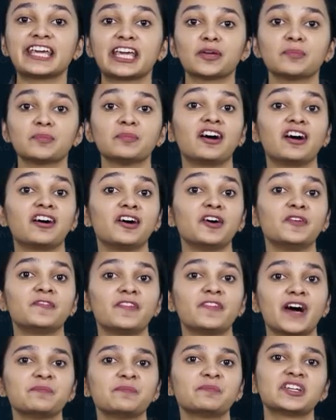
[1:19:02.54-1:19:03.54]
came a
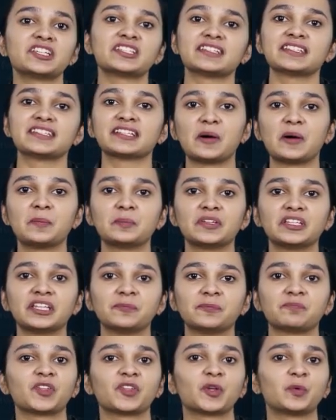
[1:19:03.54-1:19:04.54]
one person
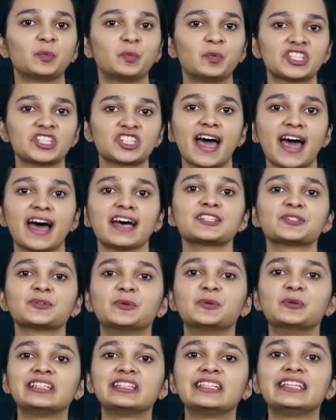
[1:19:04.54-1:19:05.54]
company which has
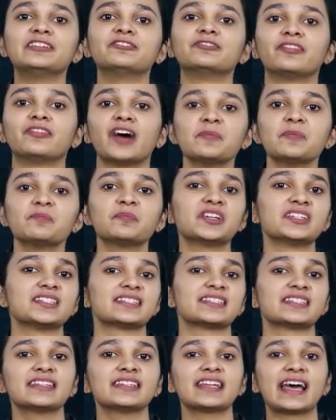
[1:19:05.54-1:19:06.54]
only one
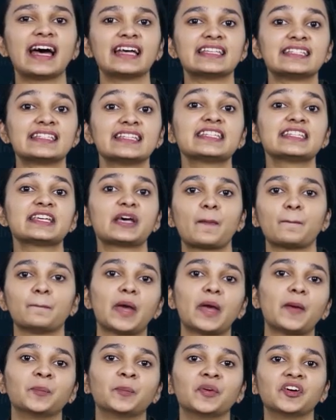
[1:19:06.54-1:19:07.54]
person as its
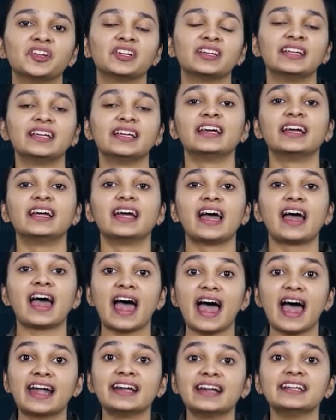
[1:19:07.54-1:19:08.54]
member
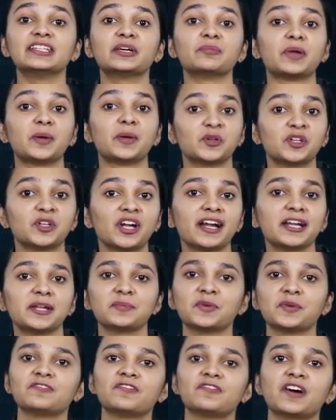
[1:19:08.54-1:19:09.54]
and the
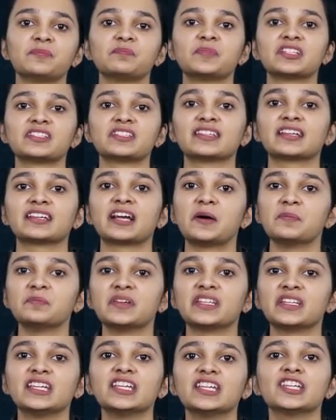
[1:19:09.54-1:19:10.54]
memorandum of one person
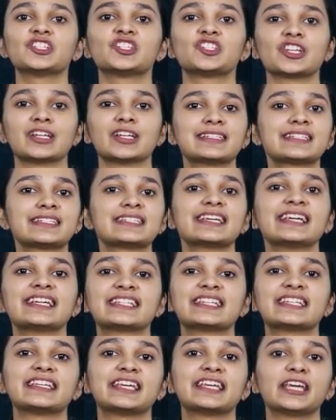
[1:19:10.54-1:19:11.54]
company shall
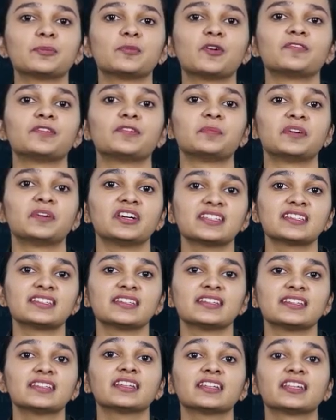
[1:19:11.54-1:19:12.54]
state the name of a
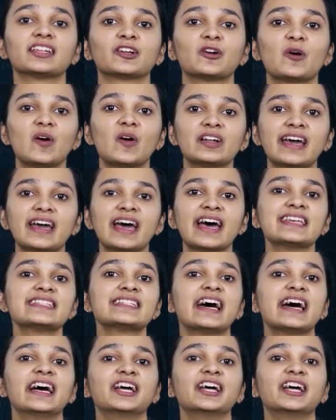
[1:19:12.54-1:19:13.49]
person called as